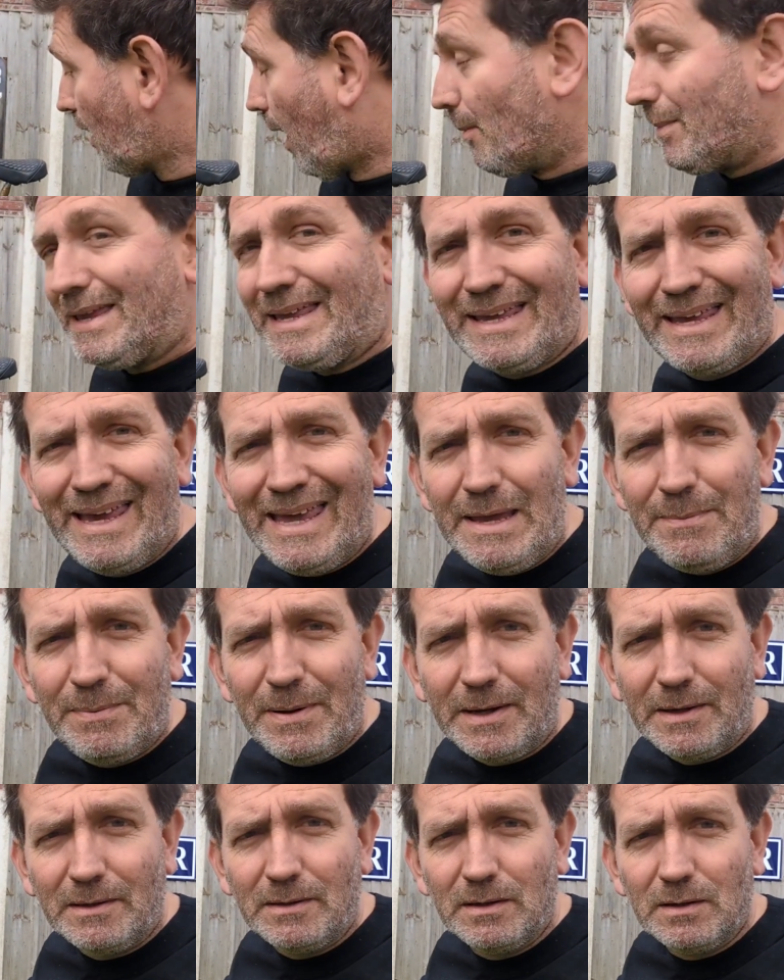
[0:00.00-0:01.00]
I'll be
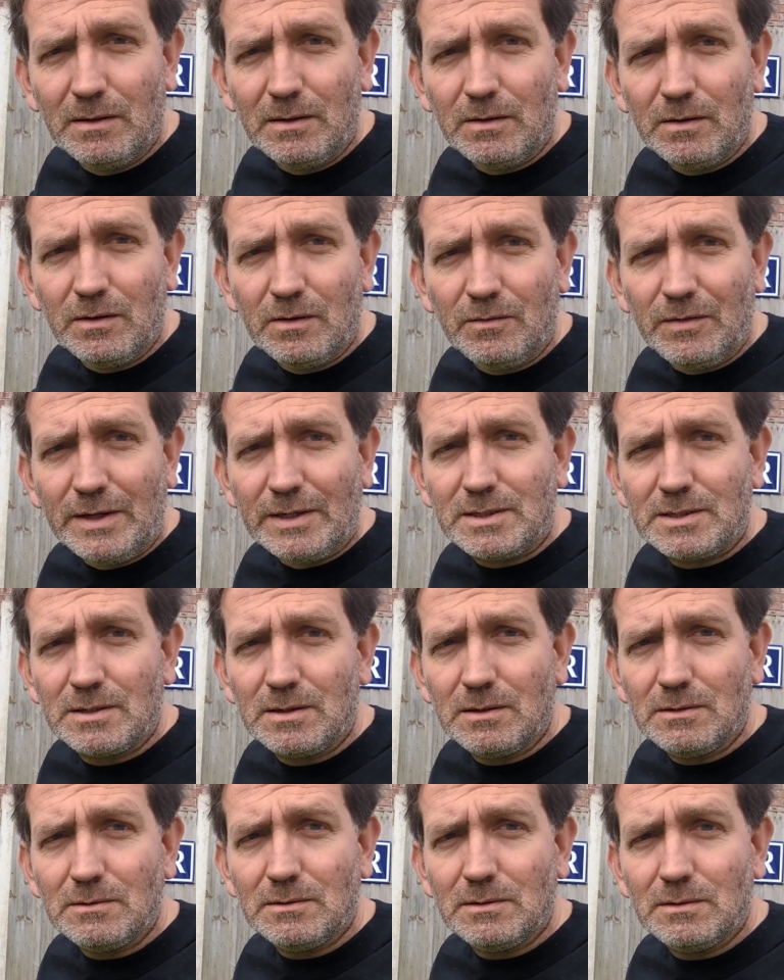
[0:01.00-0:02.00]
keeping this
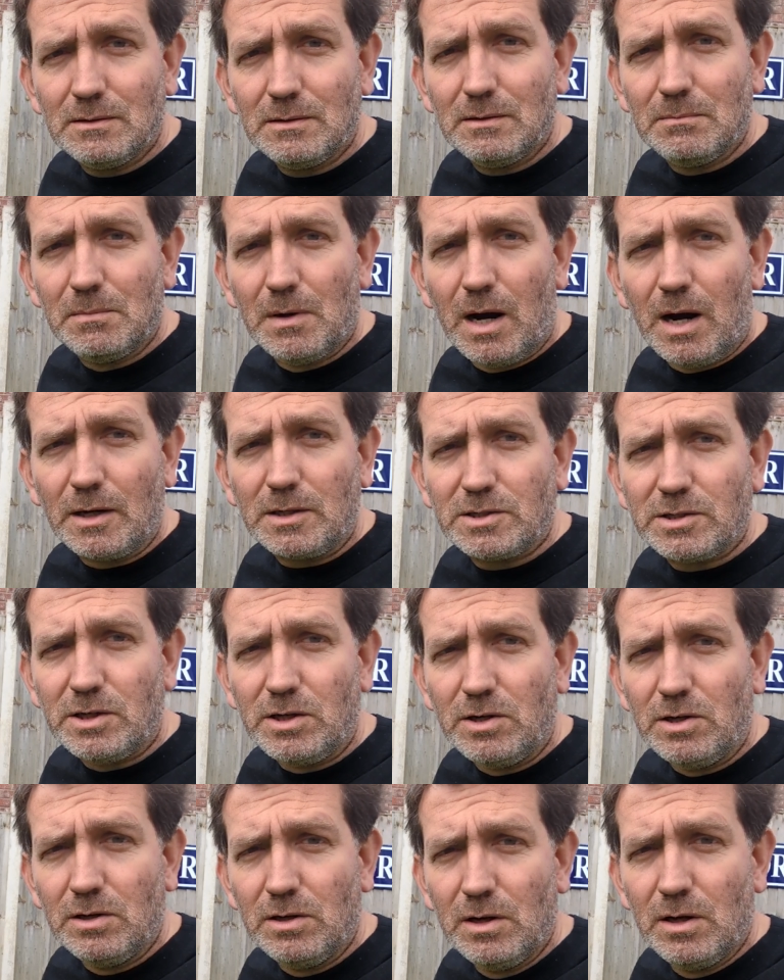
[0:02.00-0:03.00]
Mark
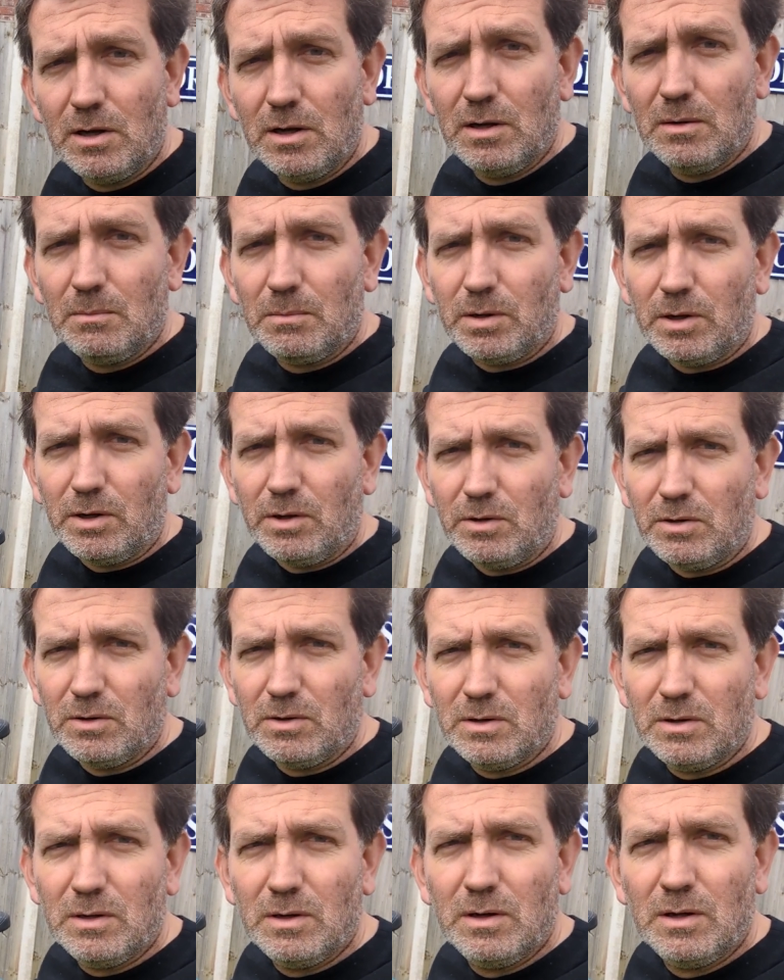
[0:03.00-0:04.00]
II blue
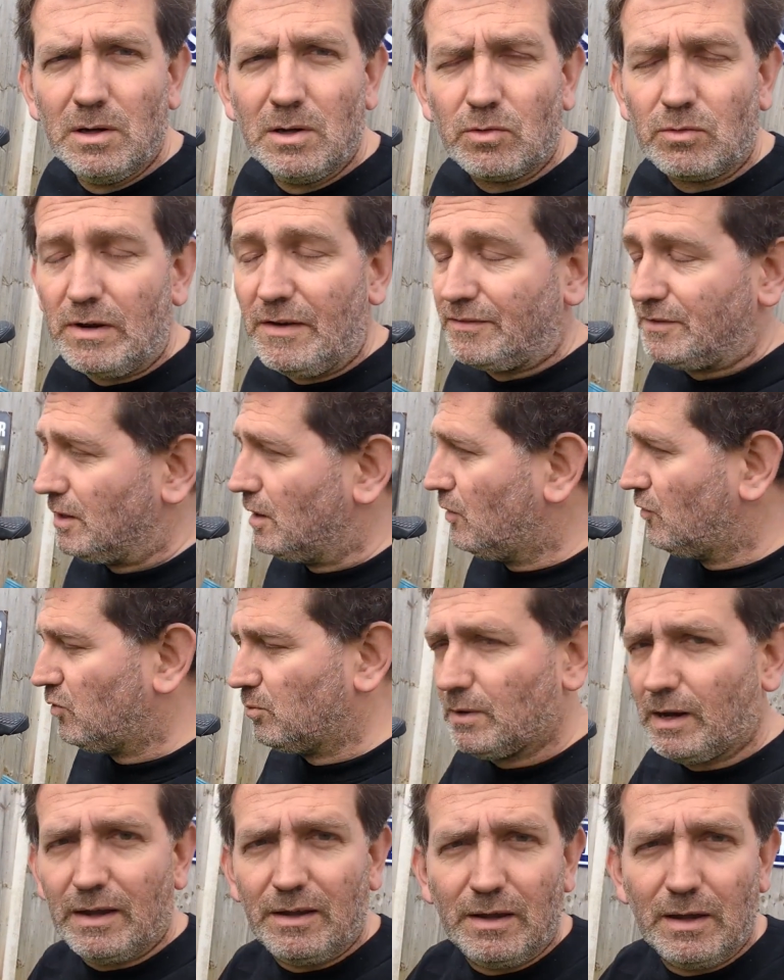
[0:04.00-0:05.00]
Grifter
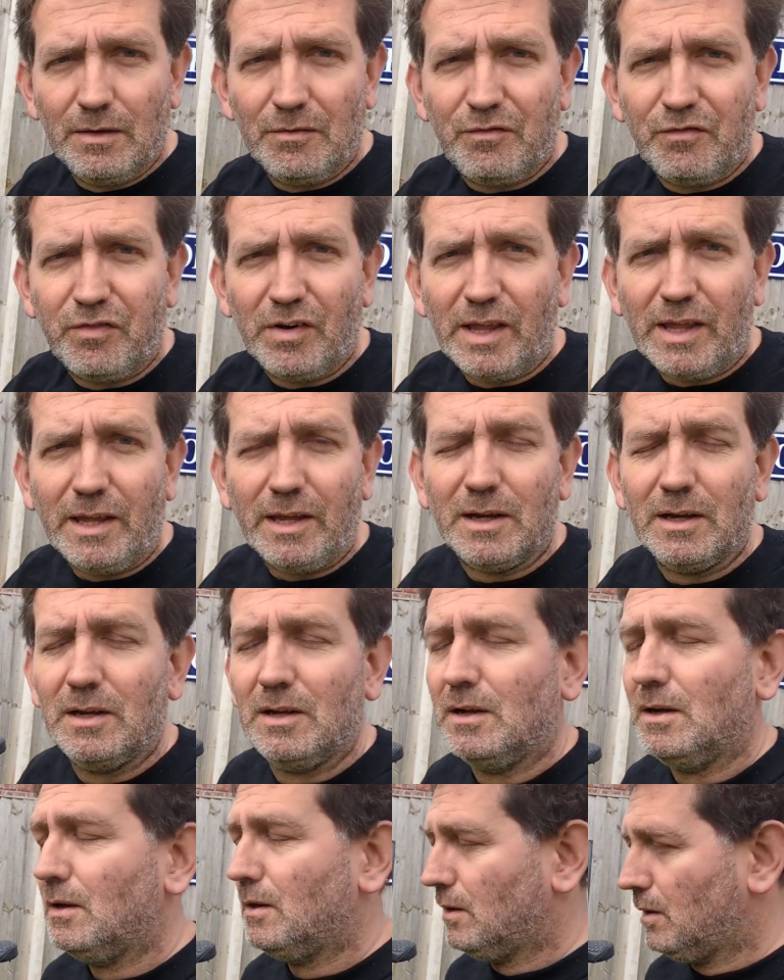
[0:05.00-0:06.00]
for my fleet
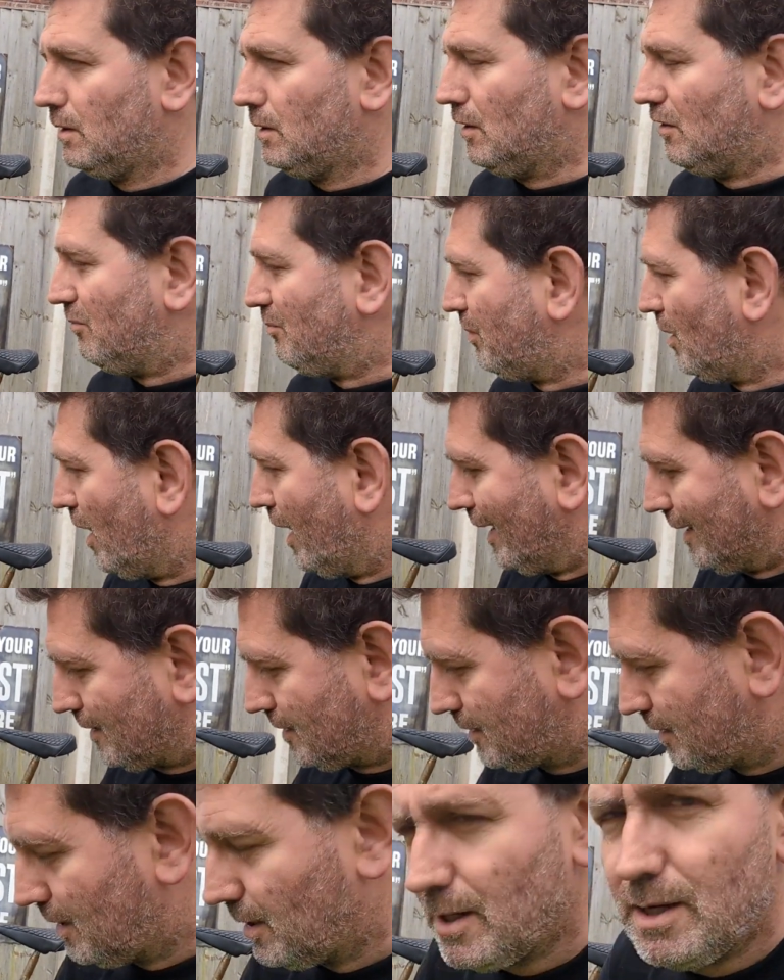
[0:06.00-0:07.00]
of
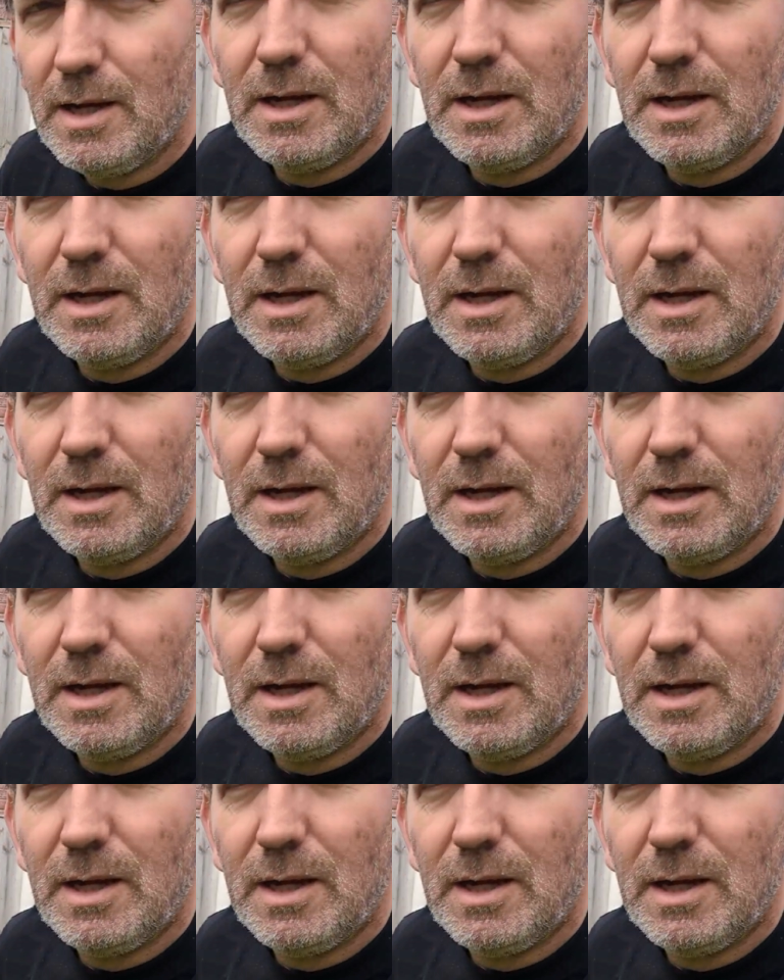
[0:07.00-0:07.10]
bikes.